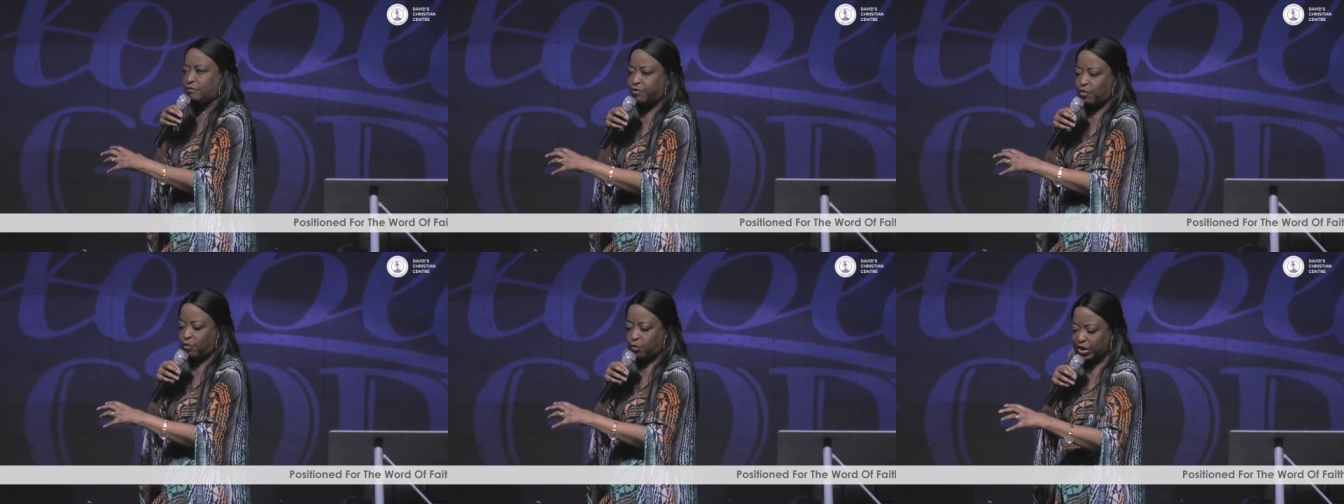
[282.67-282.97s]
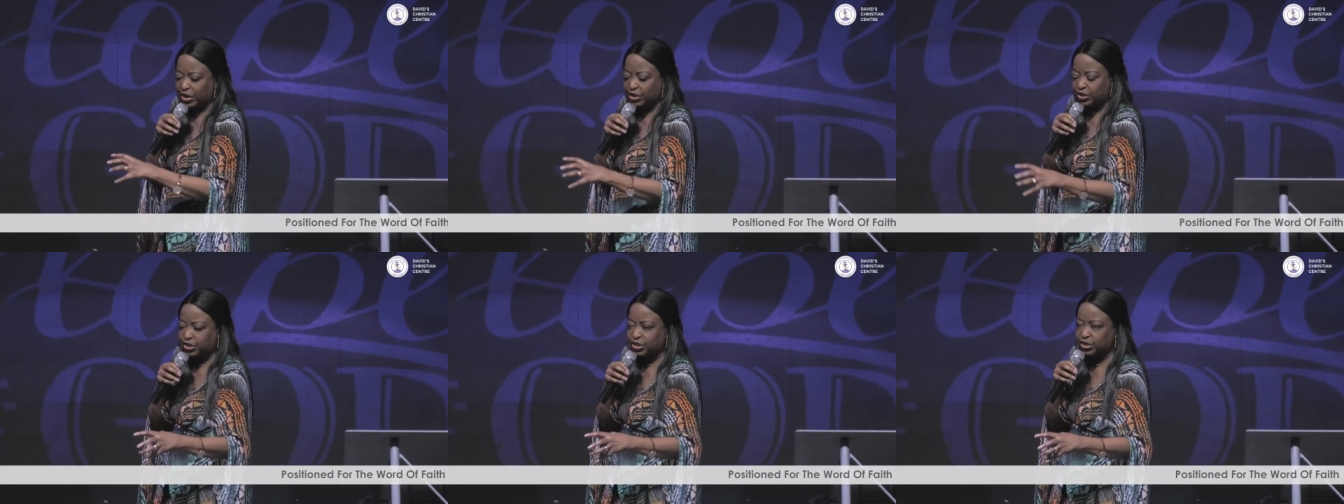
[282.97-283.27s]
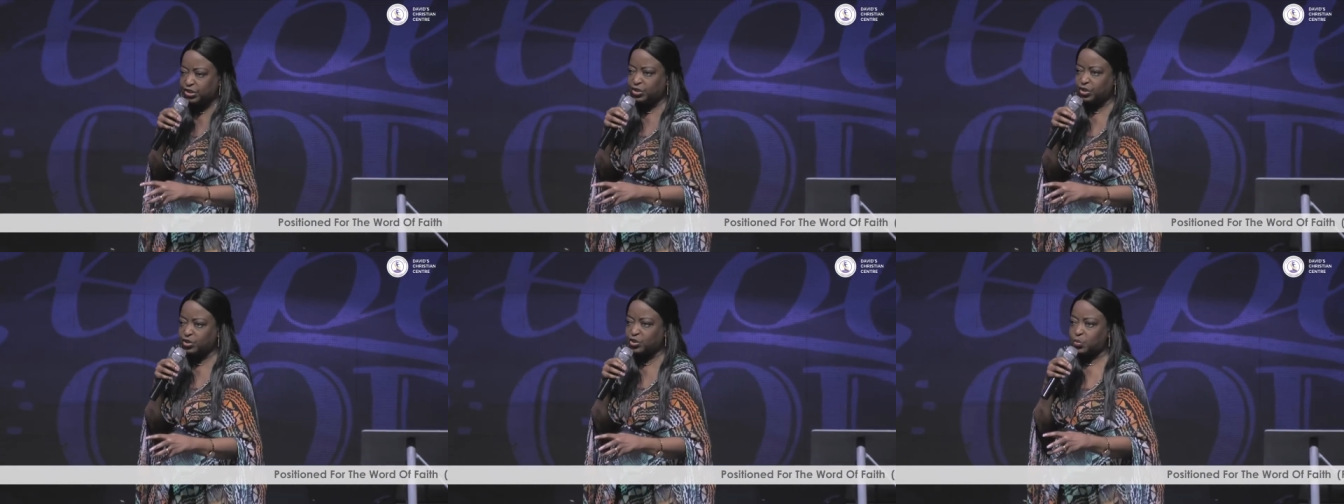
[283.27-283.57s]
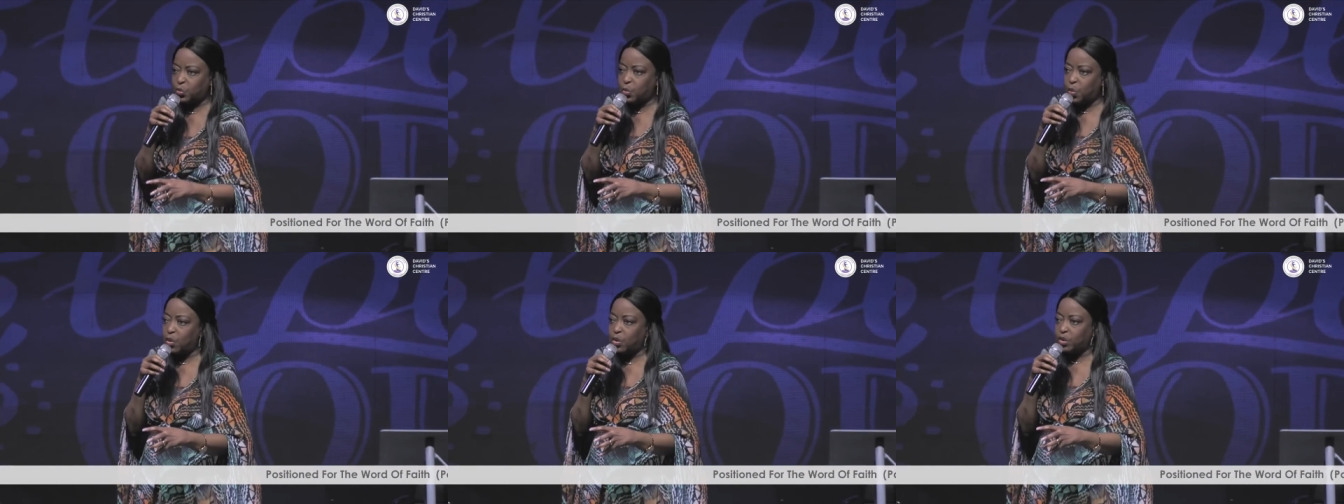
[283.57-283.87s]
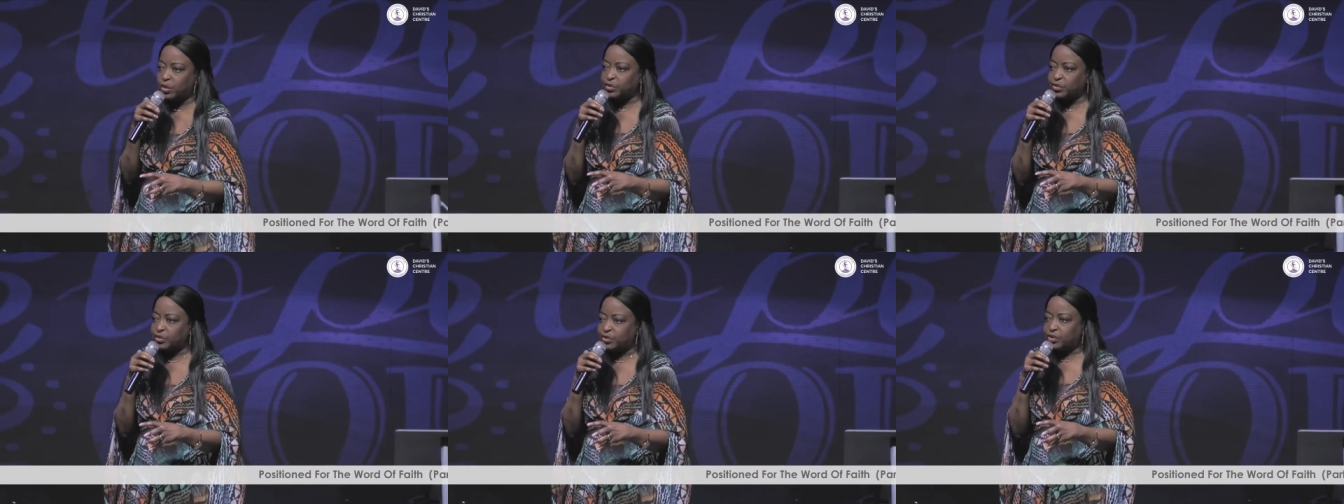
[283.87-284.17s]
for where Jesus
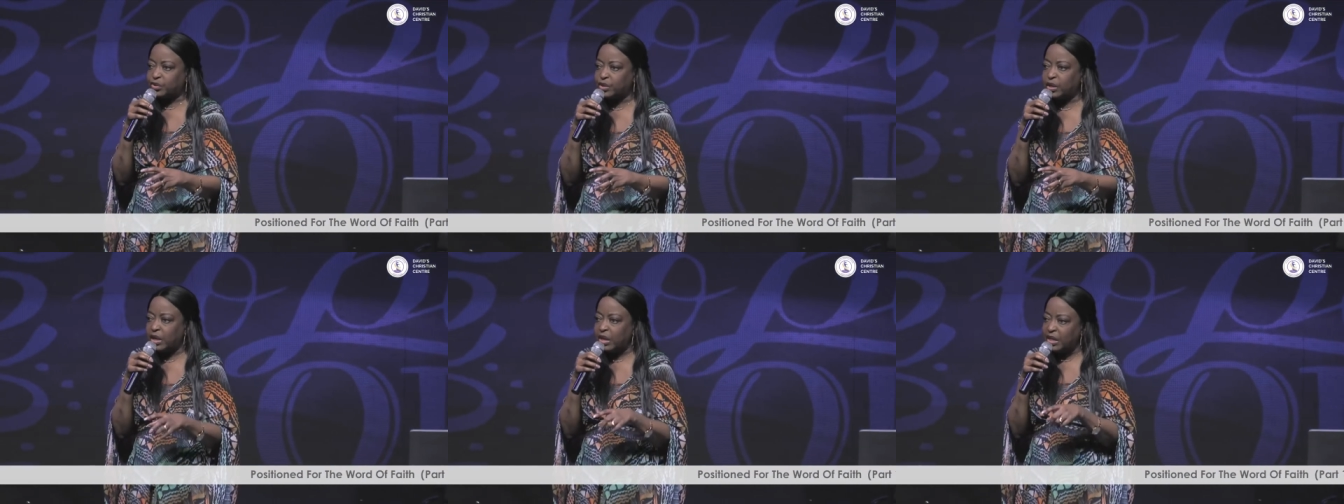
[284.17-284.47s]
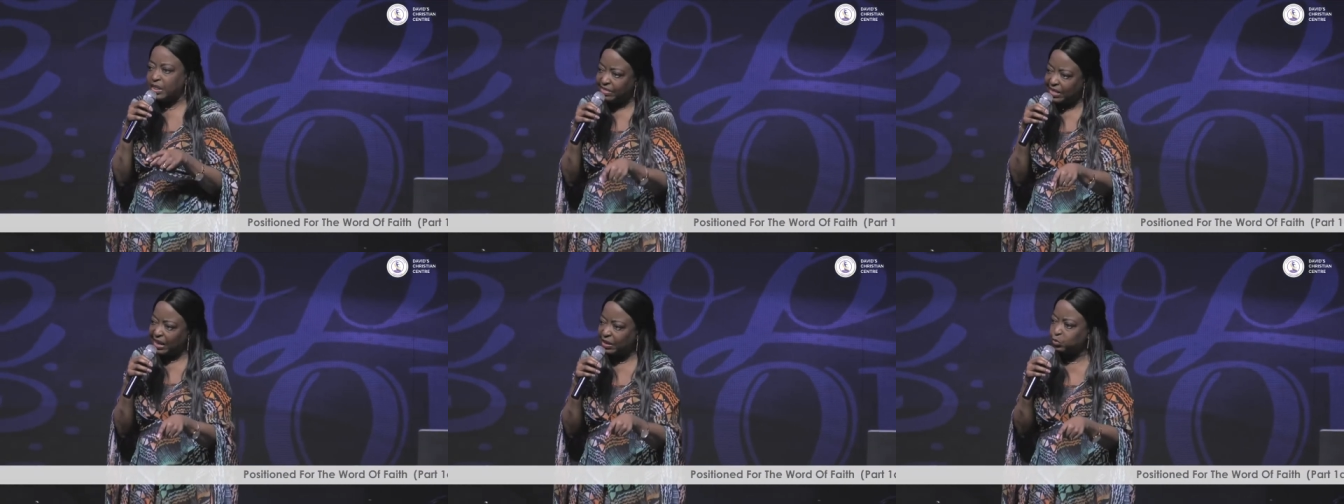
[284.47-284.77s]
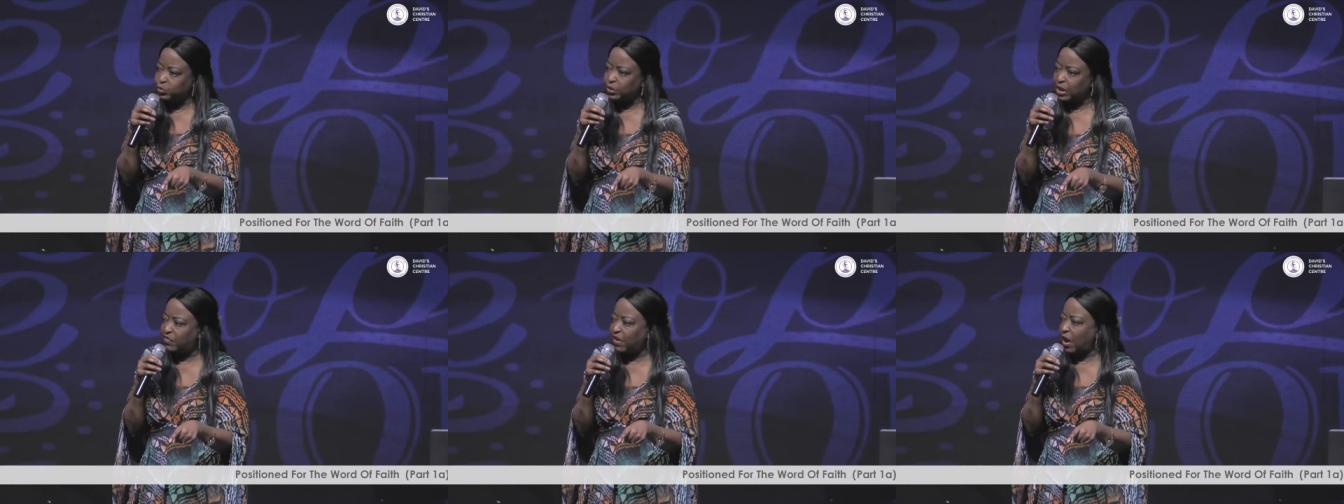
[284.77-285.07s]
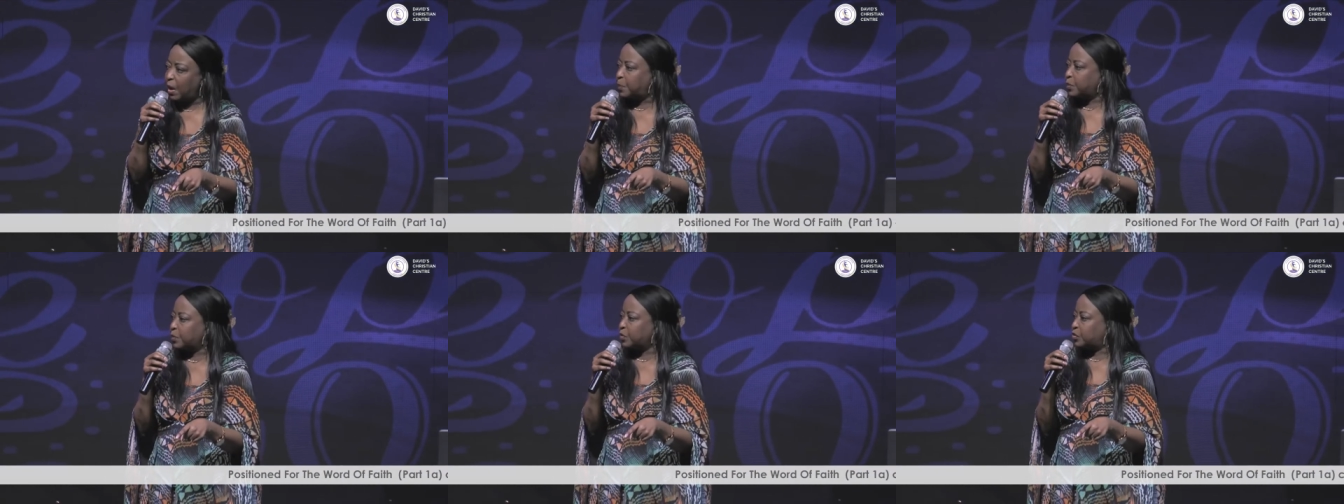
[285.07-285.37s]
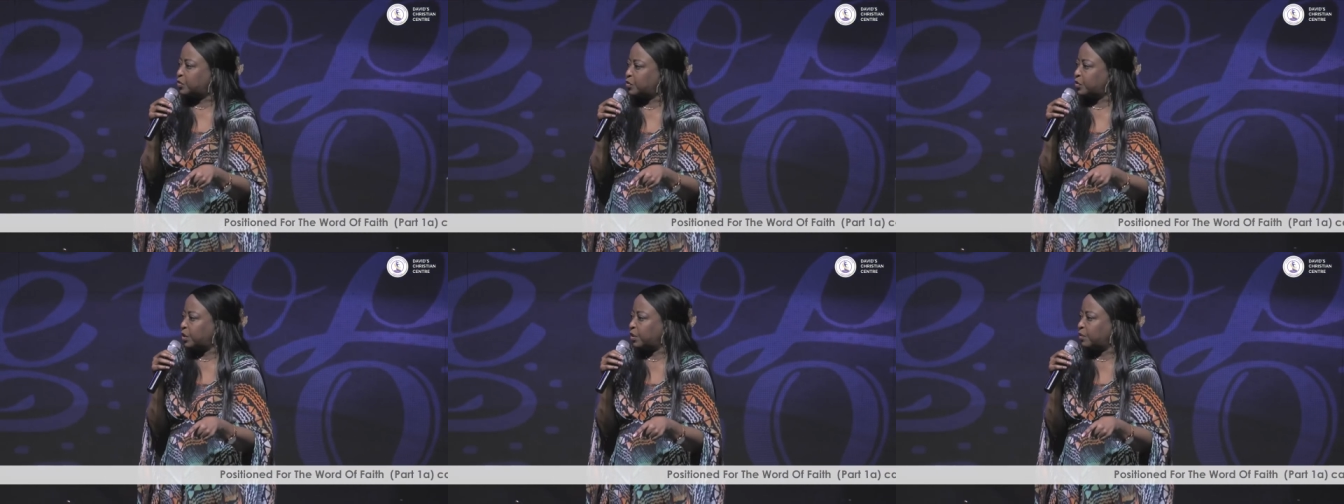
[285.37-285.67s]
was, that would have
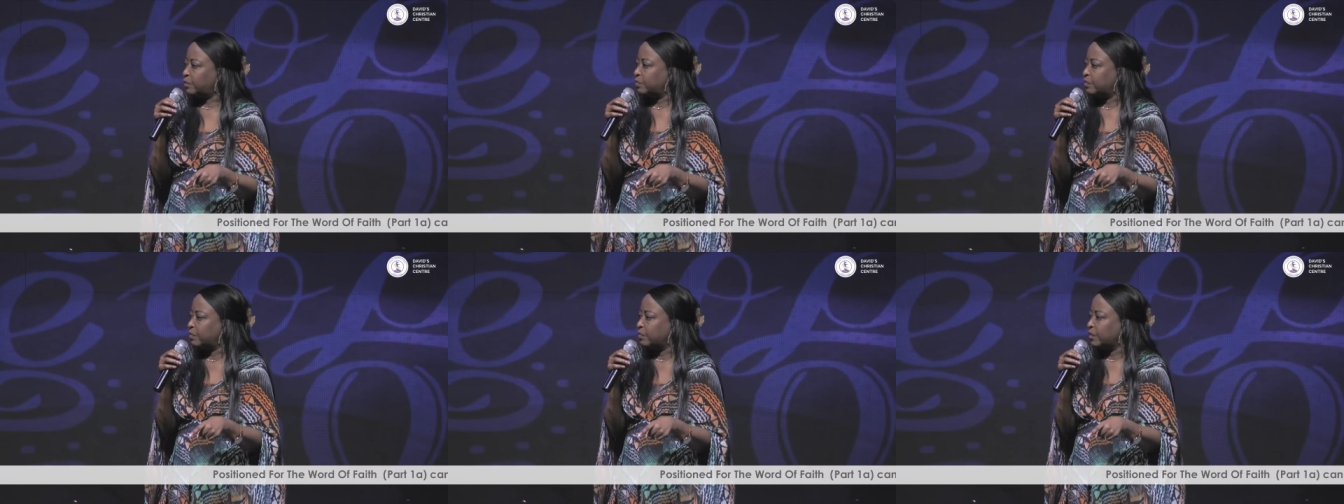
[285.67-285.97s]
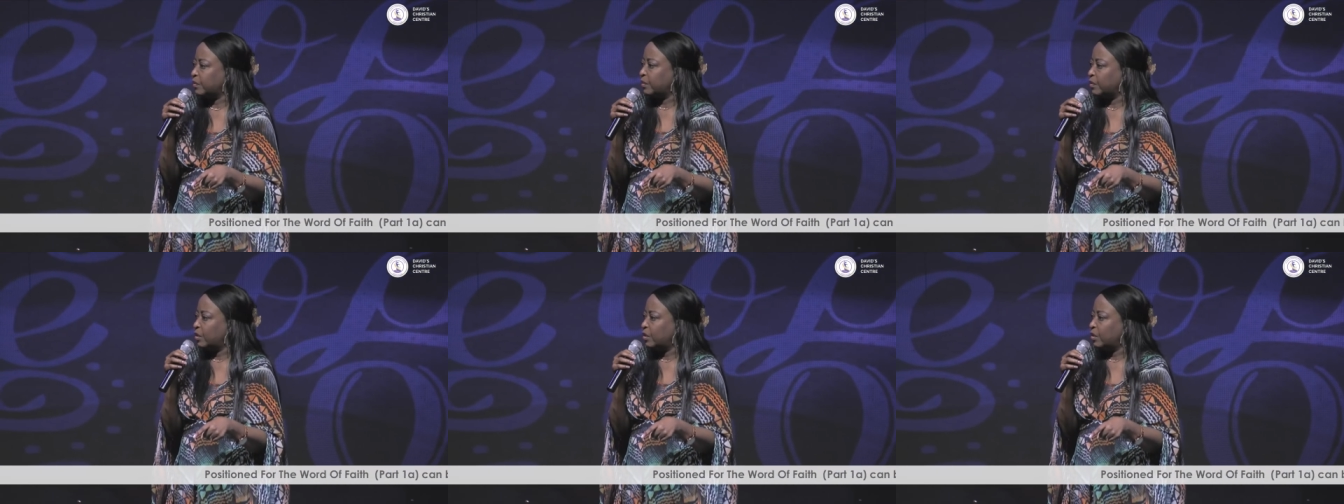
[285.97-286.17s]
happened to him?